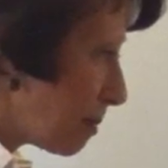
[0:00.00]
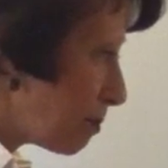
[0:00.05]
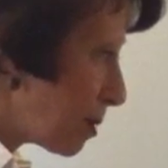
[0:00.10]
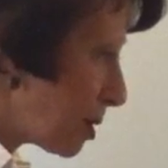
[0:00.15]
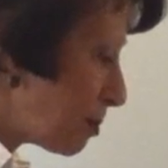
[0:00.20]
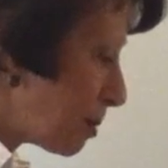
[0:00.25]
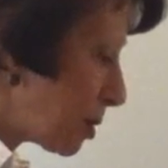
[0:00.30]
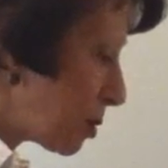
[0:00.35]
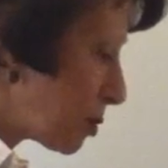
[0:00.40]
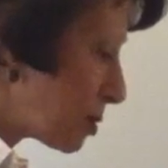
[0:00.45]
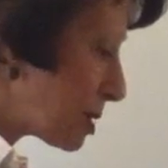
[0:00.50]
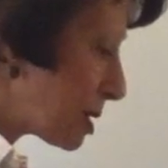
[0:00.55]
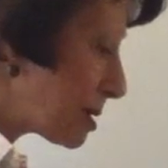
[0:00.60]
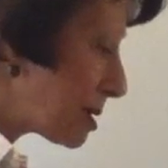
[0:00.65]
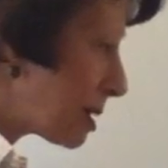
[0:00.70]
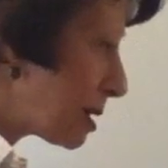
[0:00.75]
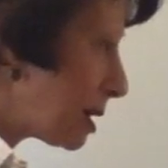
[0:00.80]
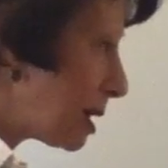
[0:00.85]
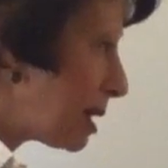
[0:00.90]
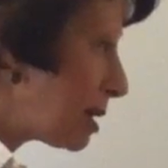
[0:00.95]
But because
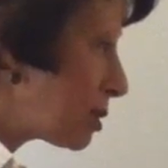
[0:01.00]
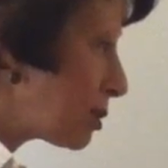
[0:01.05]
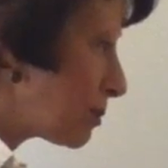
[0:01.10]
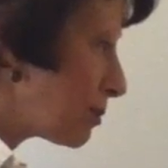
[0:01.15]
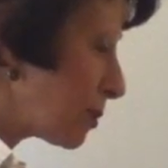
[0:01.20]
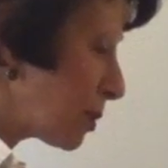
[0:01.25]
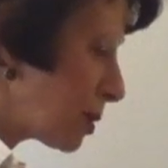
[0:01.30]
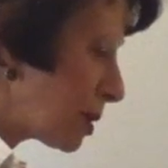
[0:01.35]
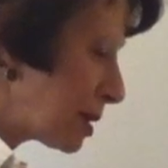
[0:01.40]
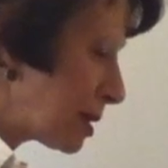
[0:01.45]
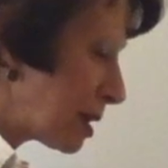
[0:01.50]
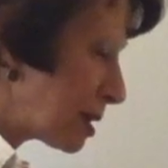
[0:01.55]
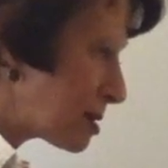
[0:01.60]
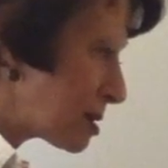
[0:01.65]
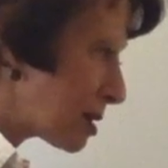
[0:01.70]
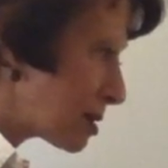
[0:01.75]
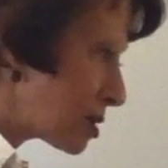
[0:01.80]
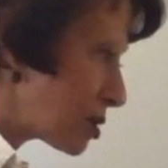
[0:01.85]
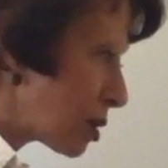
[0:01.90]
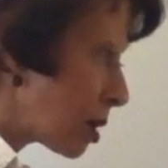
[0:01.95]
it's an interval, it
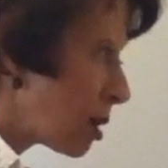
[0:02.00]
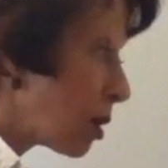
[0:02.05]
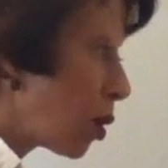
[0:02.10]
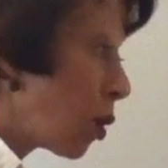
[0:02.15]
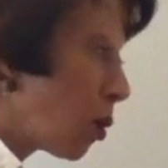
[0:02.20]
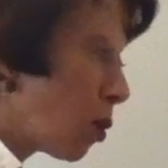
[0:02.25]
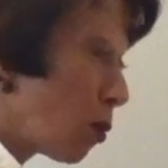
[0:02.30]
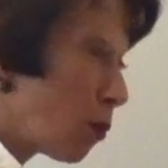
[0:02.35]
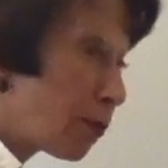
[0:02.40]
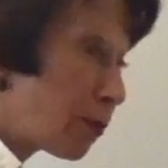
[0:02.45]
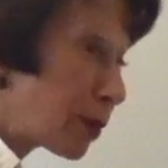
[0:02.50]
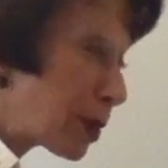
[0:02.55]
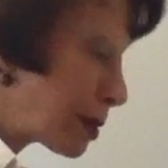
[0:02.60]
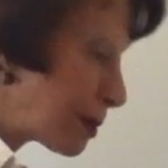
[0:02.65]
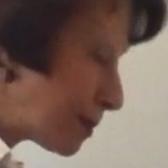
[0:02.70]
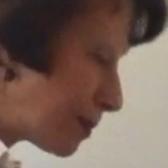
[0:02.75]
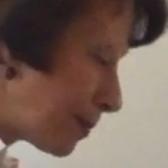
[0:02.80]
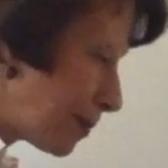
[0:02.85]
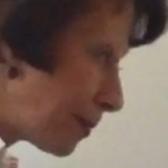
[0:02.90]
gets us over,